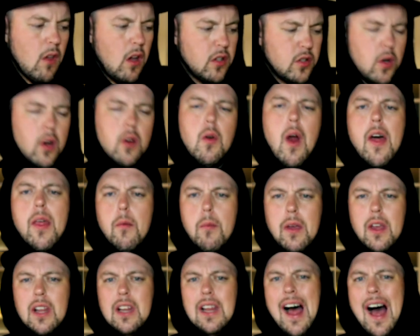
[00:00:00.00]
so I'd rather
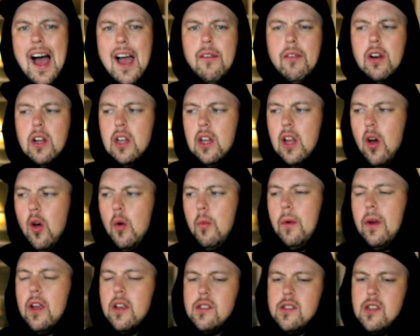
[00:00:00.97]
be alive and alone
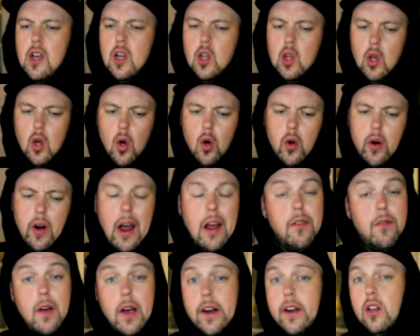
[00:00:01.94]
because alone I
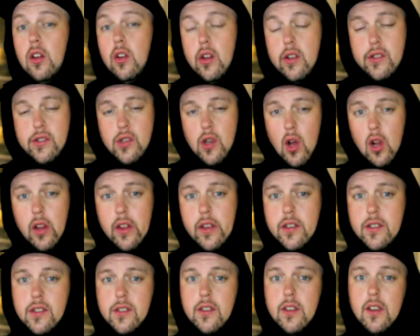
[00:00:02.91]
find a lot of
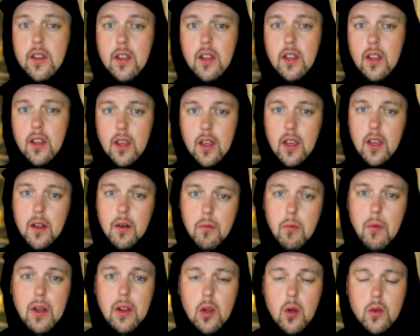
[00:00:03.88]
solace in
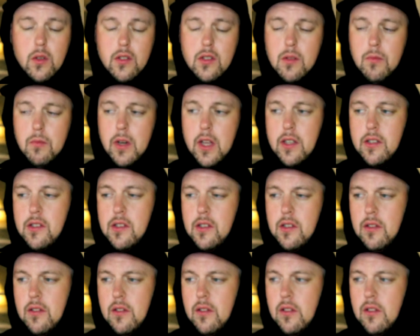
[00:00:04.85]
my lonesomeness